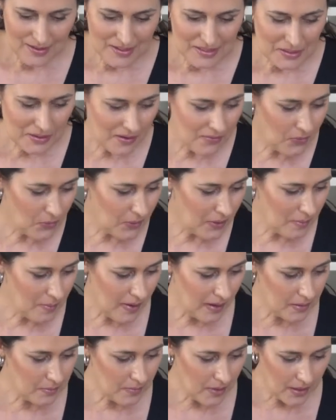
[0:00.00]
So I've already
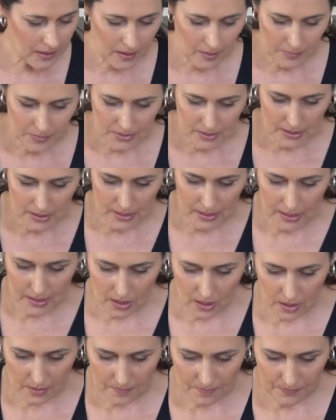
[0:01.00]
made my cup of tea
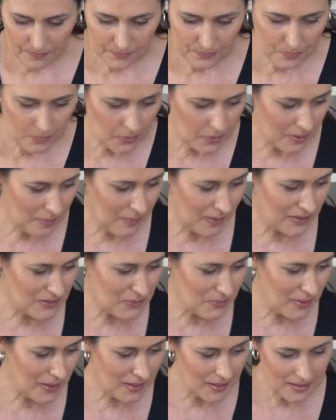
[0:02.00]
and I'm pretty
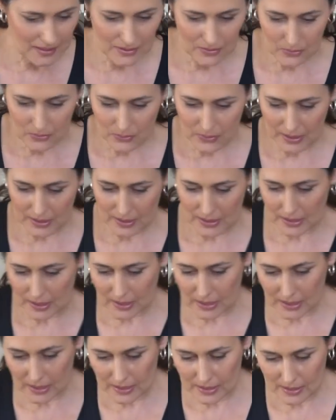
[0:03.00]
much ready to already
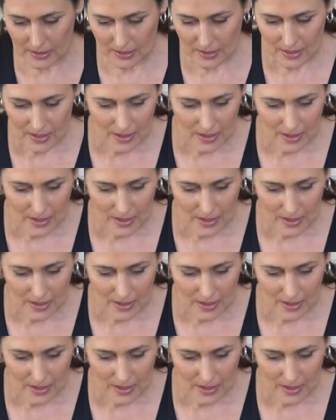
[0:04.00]
dig in.